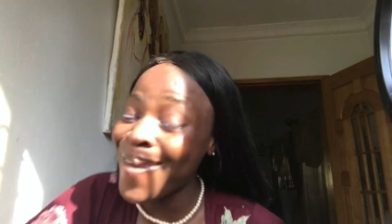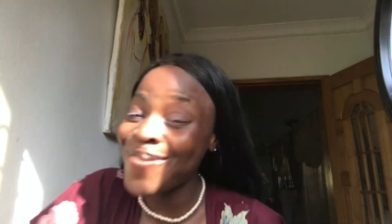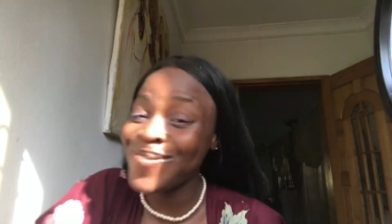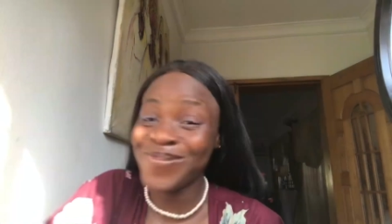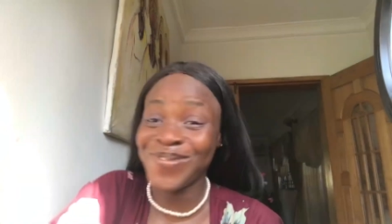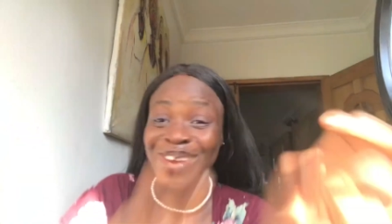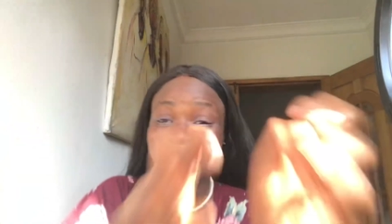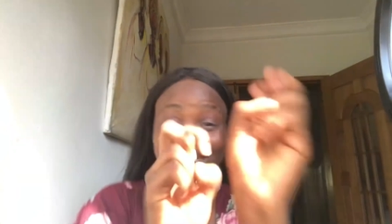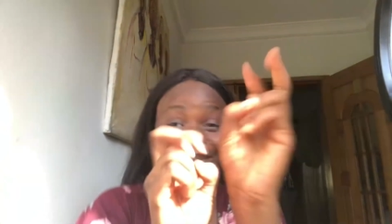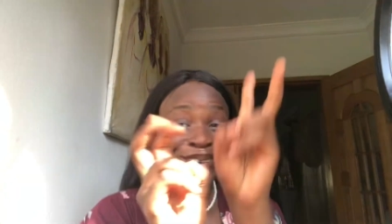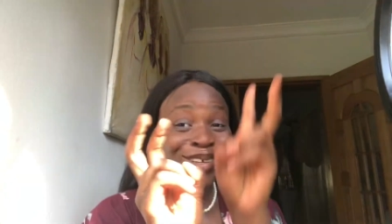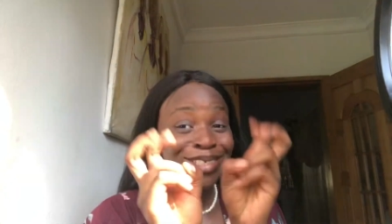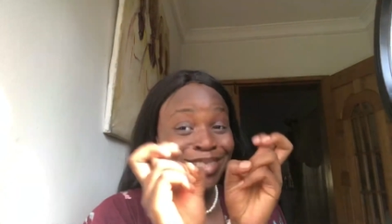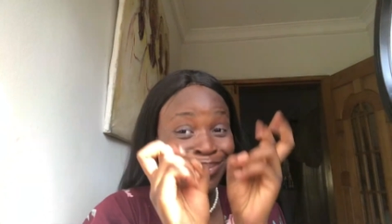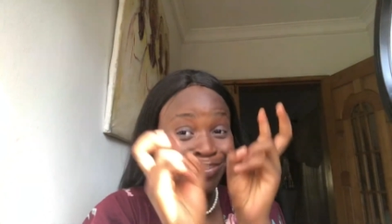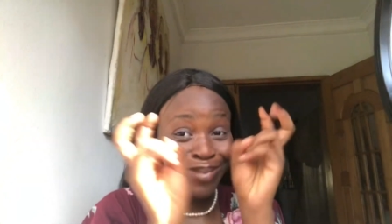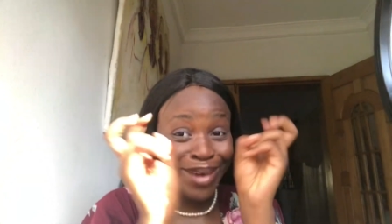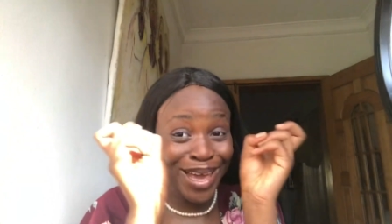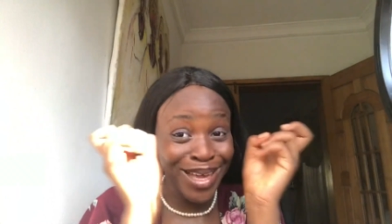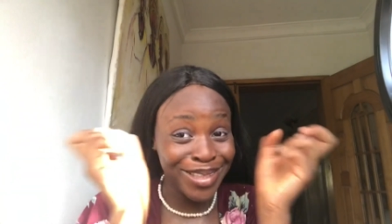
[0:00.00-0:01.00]
Very
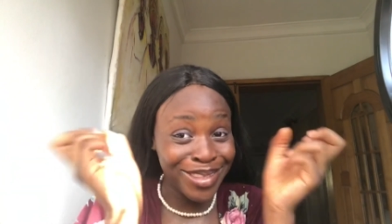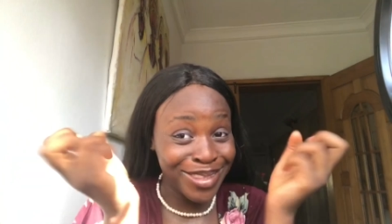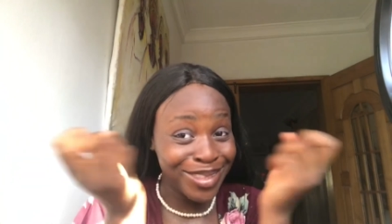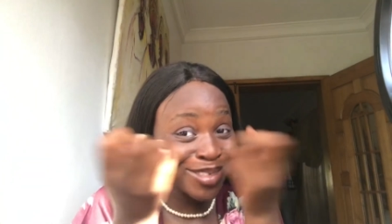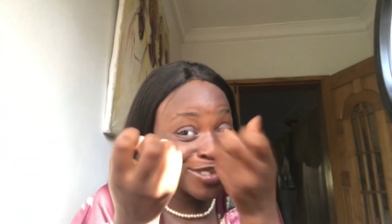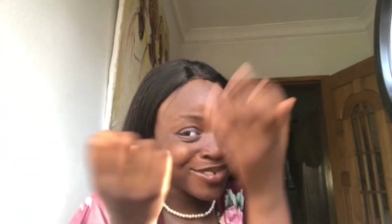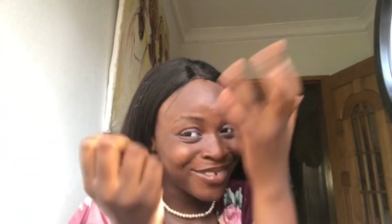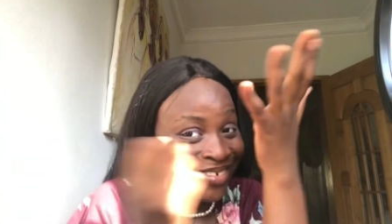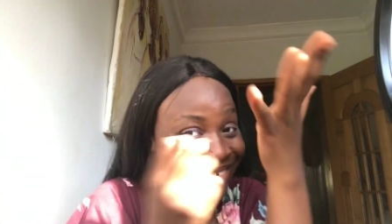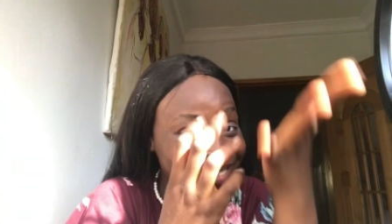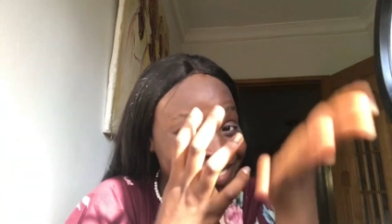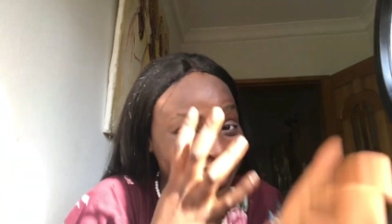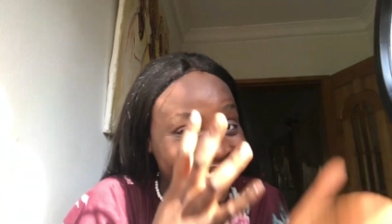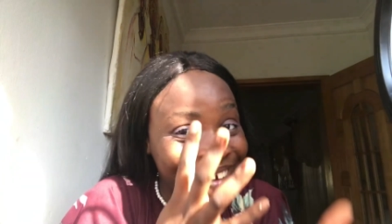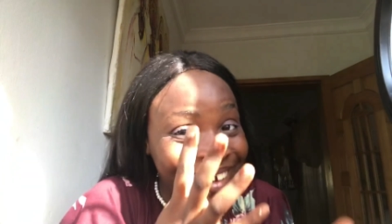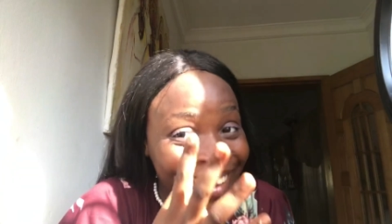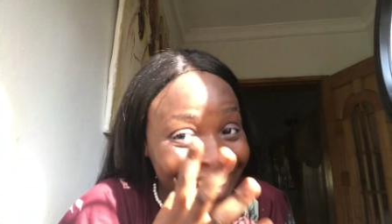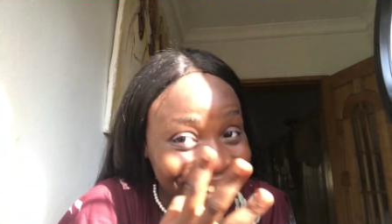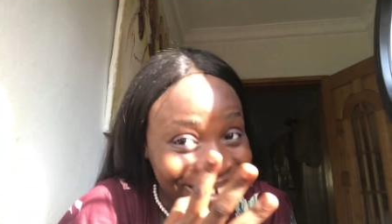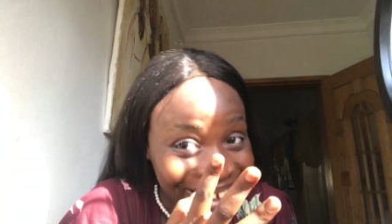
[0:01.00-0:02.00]
spicy truth
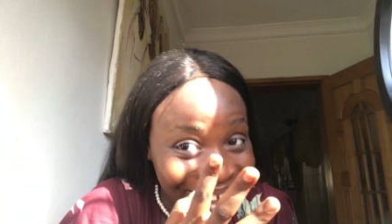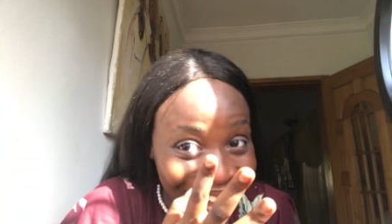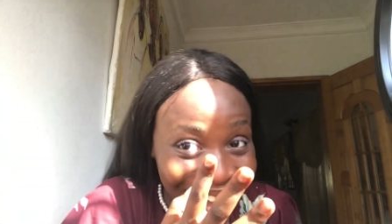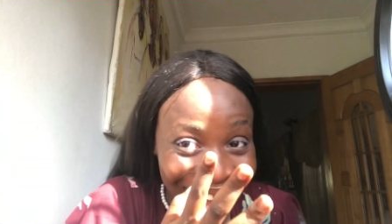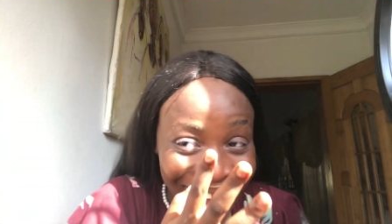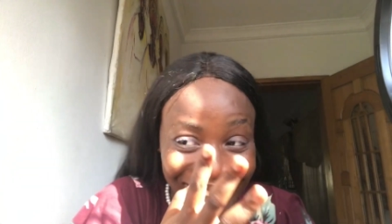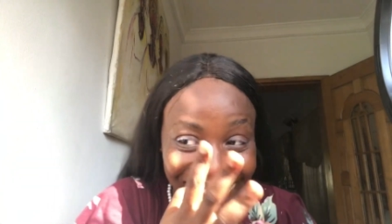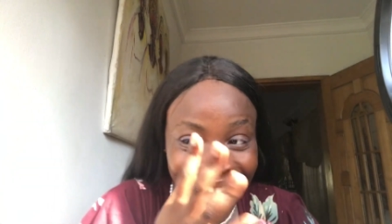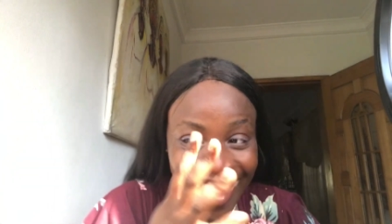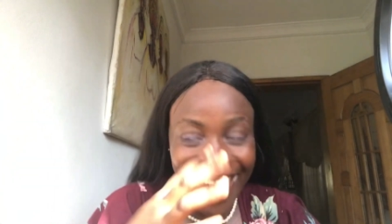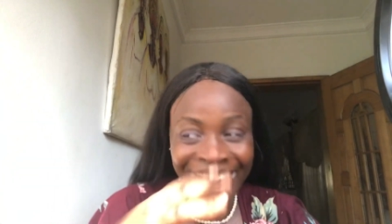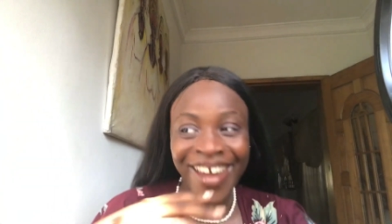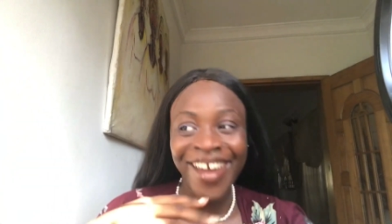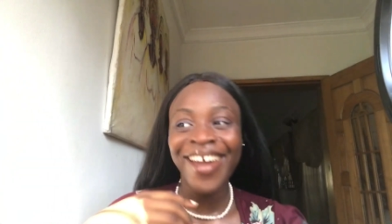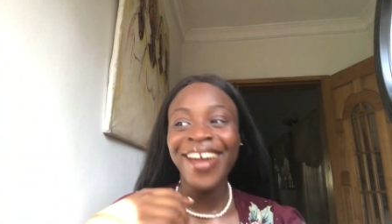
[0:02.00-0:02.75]
or dare.